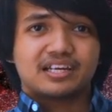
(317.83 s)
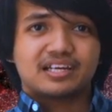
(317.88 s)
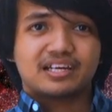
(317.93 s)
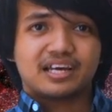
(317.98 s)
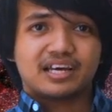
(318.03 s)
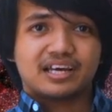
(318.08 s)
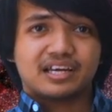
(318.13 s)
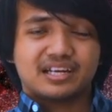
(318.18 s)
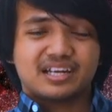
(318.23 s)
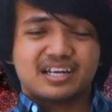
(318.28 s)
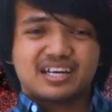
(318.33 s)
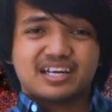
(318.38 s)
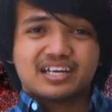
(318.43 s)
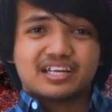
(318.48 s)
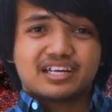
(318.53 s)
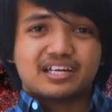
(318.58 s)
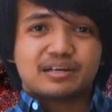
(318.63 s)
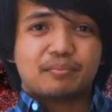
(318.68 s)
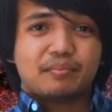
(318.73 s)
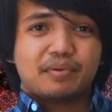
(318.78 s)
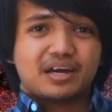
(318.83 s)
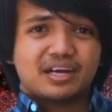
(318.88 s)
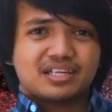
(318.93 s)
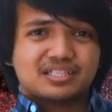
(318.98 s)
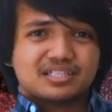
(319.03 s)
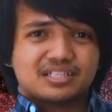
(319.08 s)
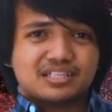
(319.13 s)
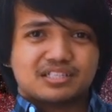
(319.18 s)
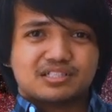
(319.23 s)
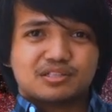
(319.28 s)
that the
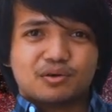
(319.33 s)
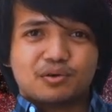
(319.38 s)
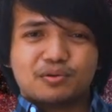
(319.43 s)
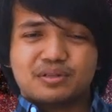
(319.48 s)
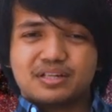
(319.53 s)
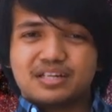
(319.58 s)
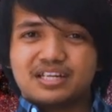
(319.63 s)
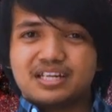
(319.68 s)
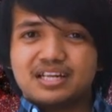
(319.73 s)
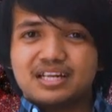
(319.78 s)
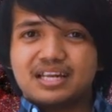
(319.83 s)
mass is only